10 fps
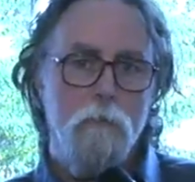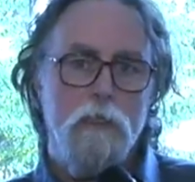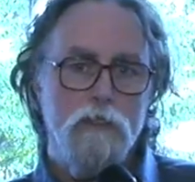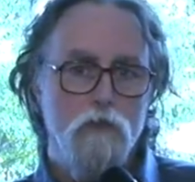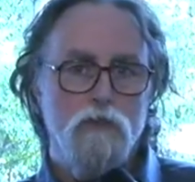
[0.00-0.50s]
When
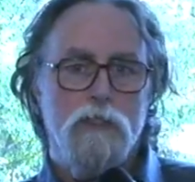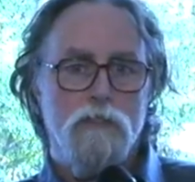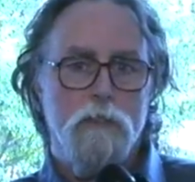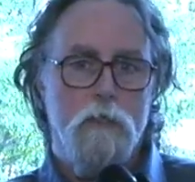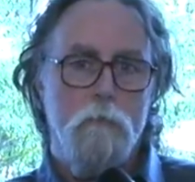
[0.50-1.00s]
I use this
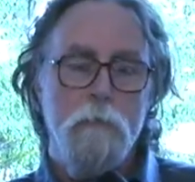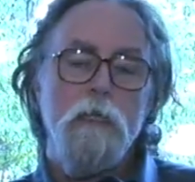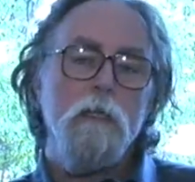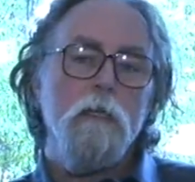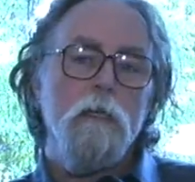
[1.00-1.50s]
term,
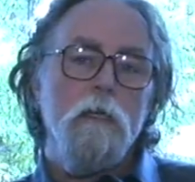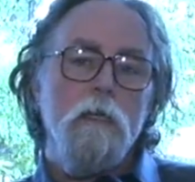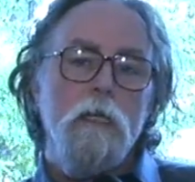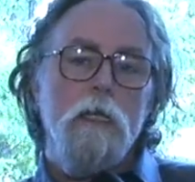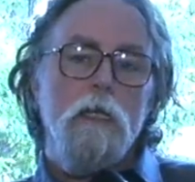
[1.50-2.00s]

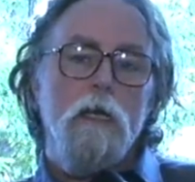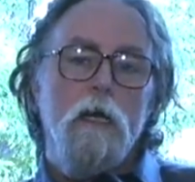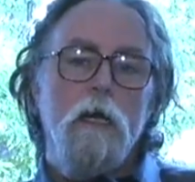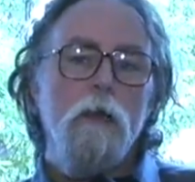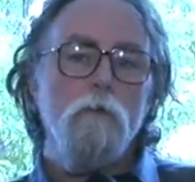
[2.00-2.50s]

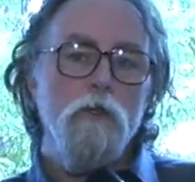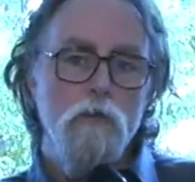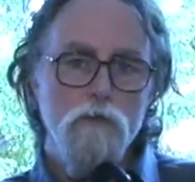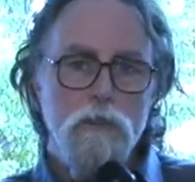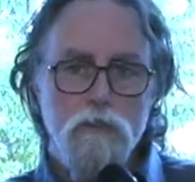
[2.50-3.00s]
I will
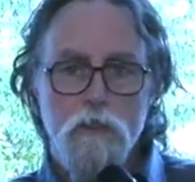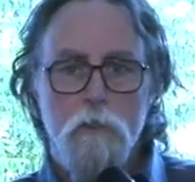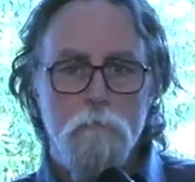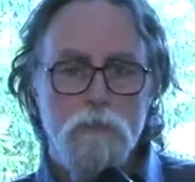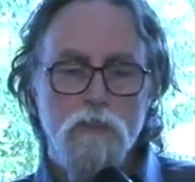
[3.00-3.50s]
use the
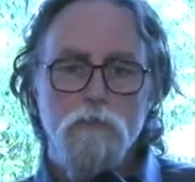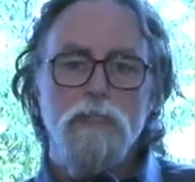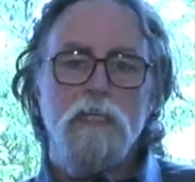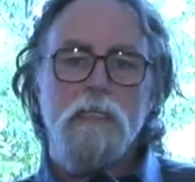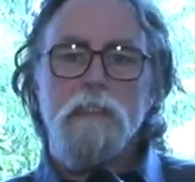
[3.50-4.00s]
term that's
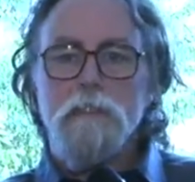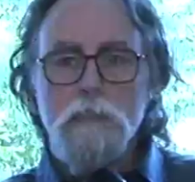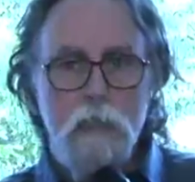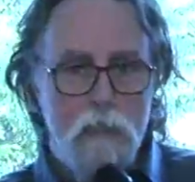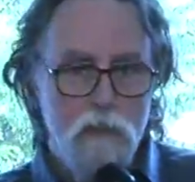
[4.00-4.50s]
used in the
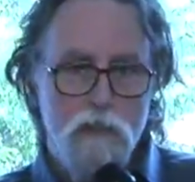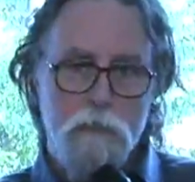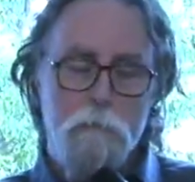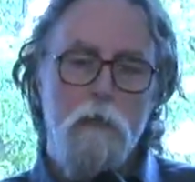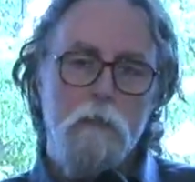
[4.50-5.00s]

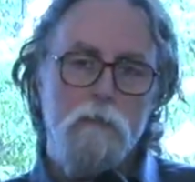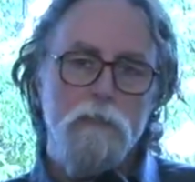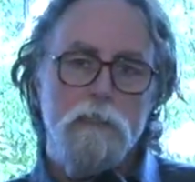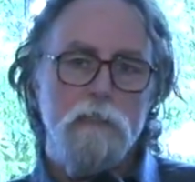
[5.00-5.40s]
intelligence parlance.